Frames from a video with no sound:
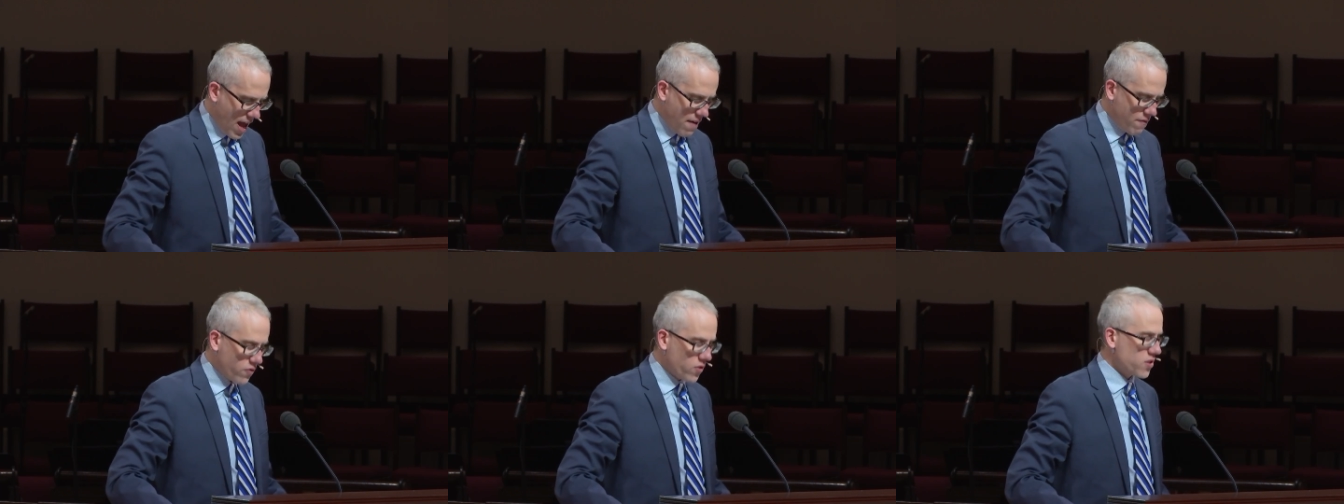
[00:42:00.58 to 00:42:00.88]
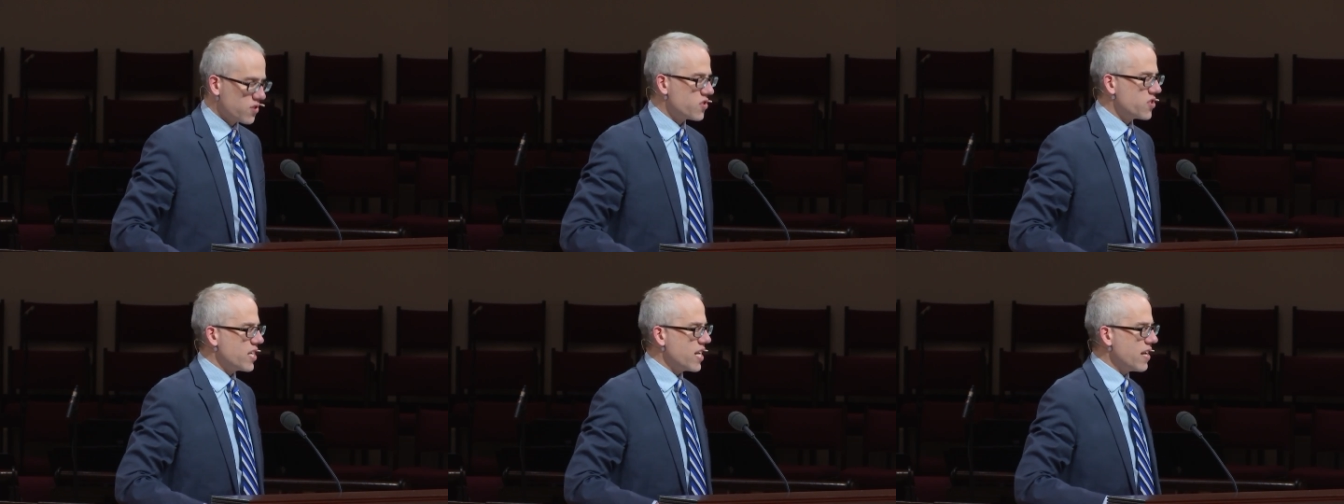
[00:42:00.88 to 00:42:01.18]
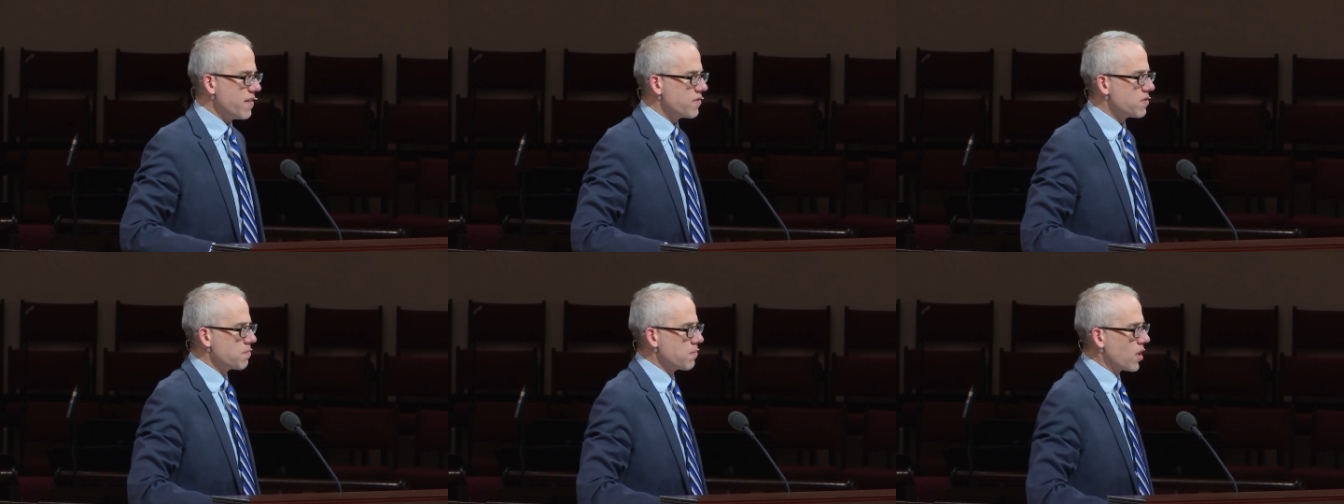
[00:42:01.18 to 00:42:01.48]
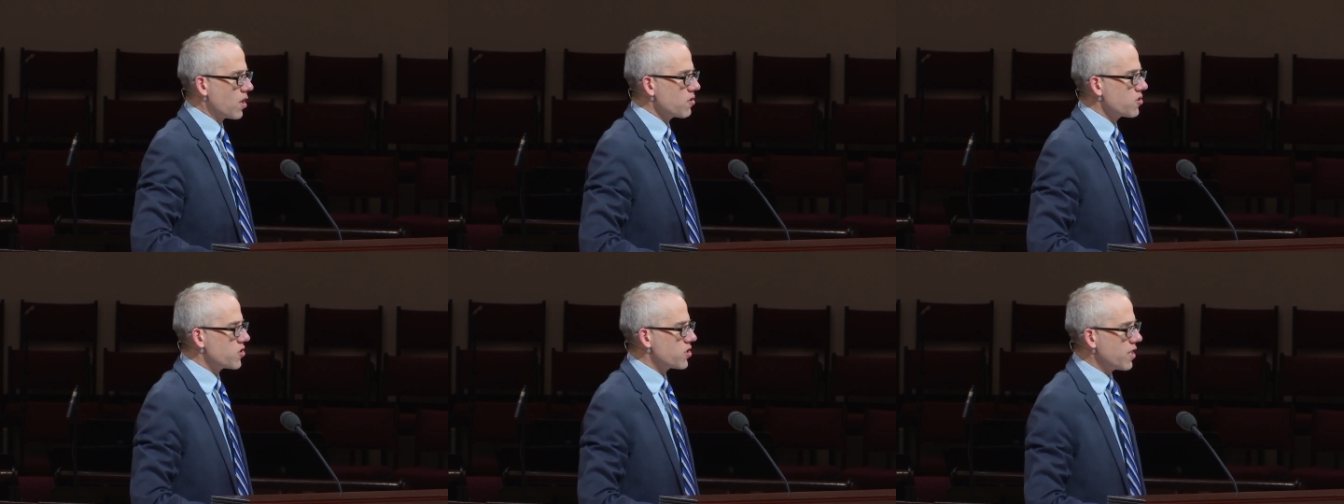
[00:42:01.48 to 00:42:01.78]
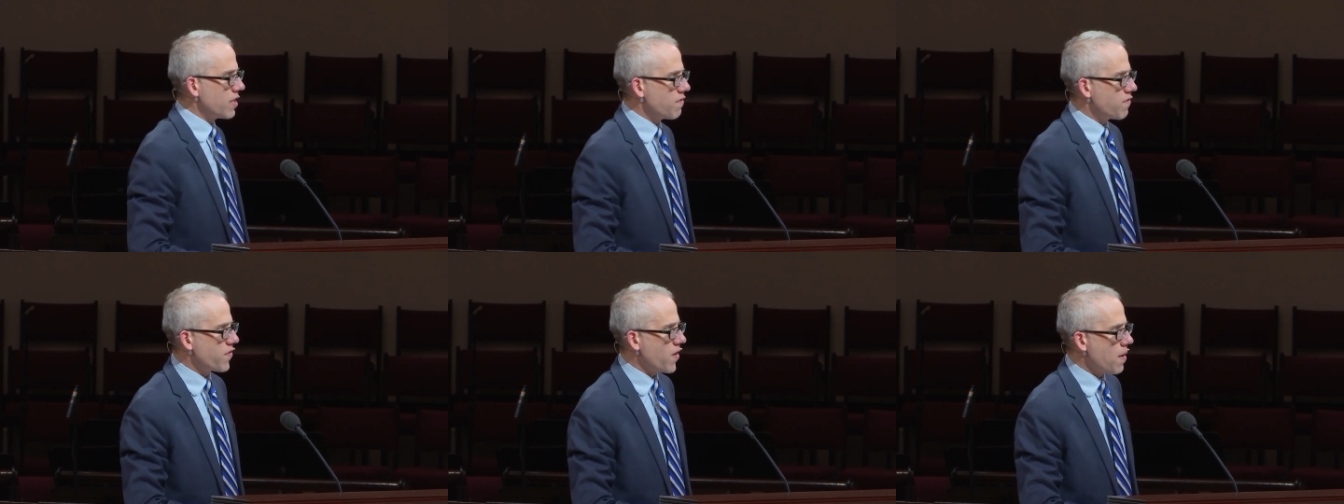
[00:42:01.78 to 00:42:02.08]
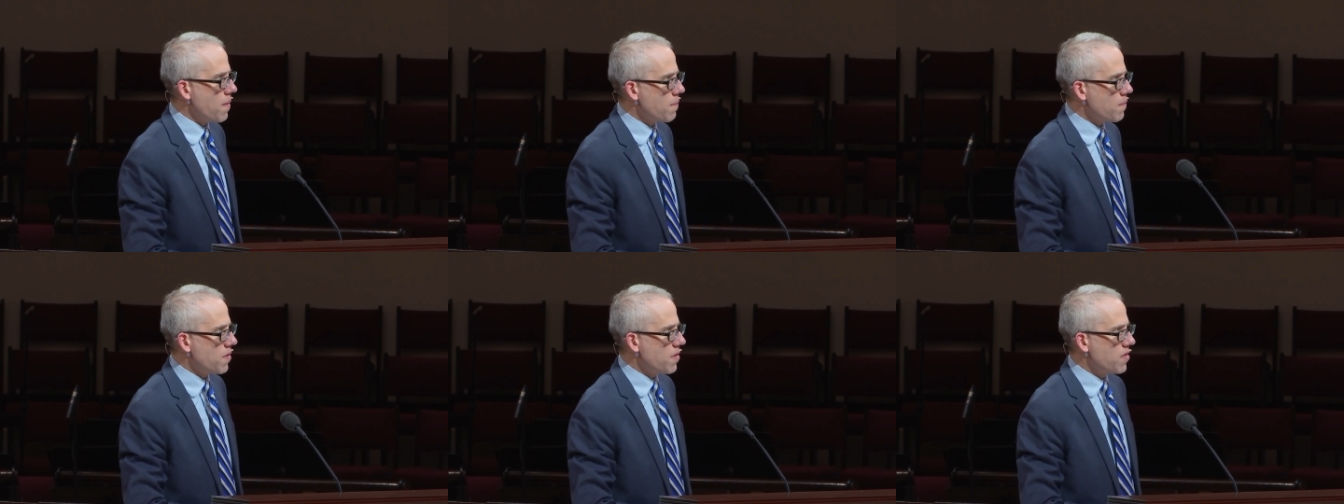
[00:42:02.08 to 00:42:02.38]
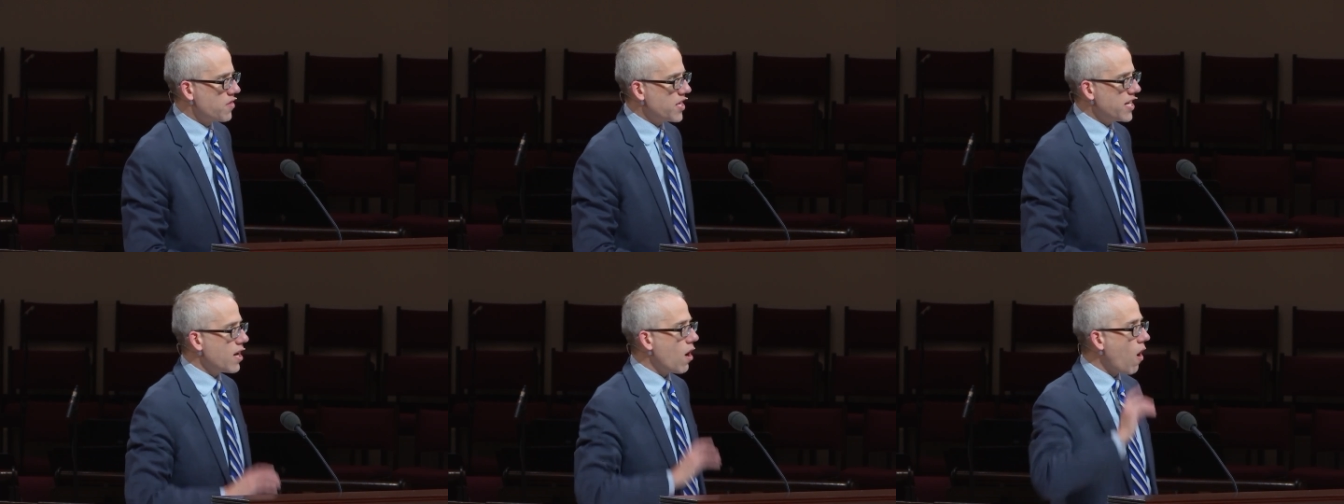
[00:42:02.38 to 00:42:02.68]
have received mercy from
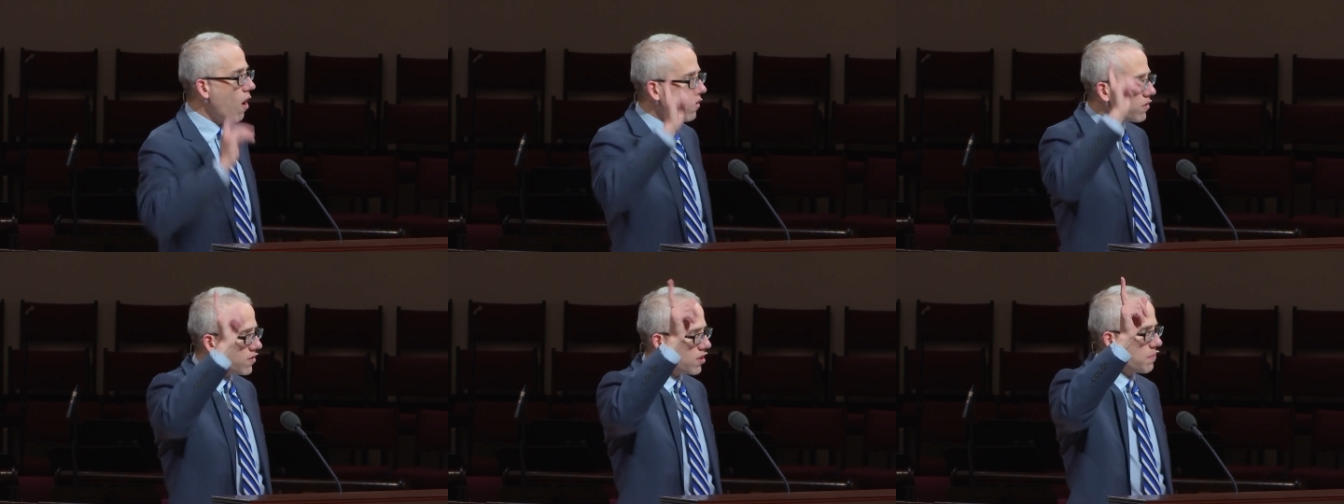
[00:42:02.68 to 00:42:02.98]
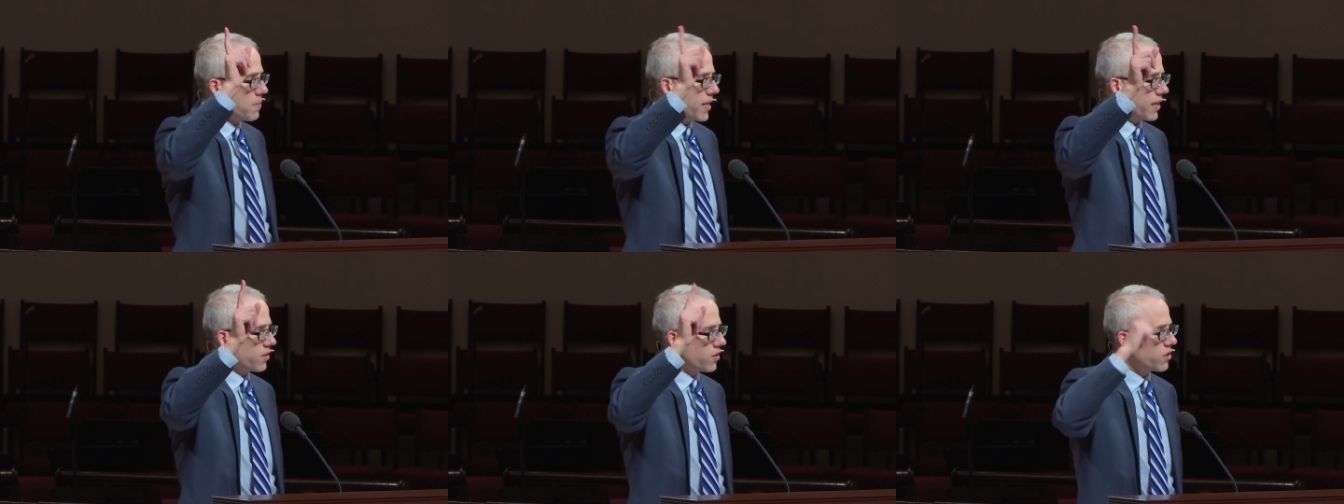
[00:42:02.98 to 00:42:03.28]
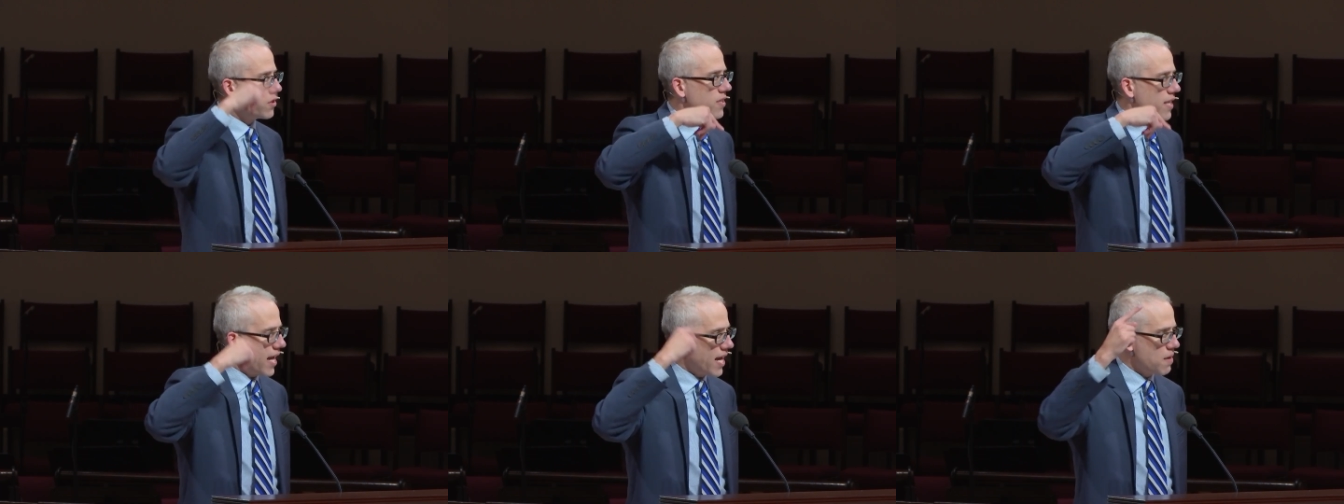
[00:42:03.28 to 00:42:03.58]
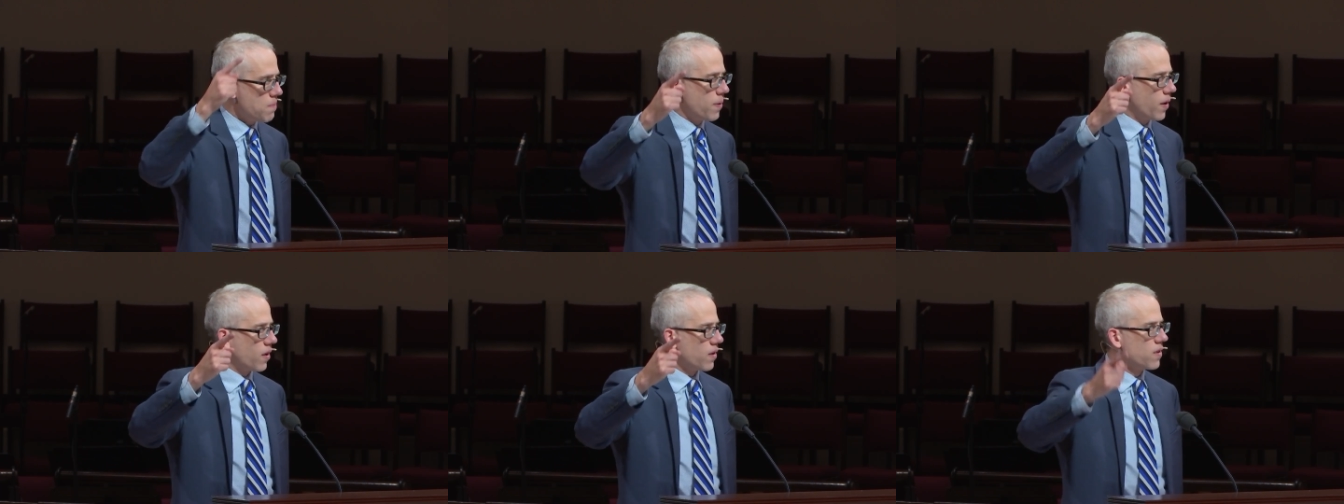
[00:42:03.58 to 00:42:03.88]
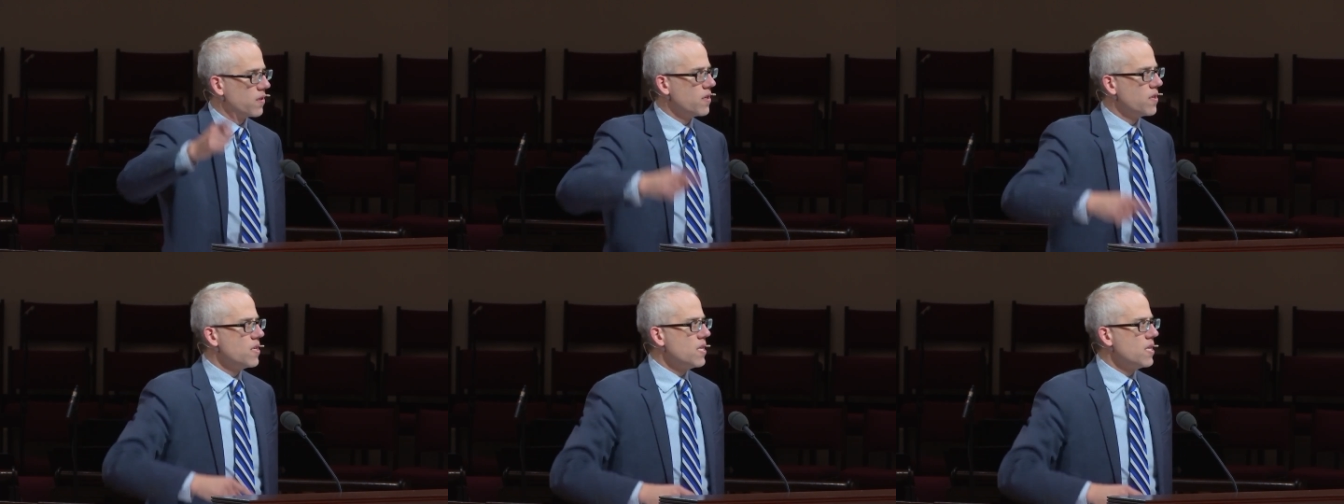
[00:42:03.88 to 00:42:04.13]
the ultimate good neighbor,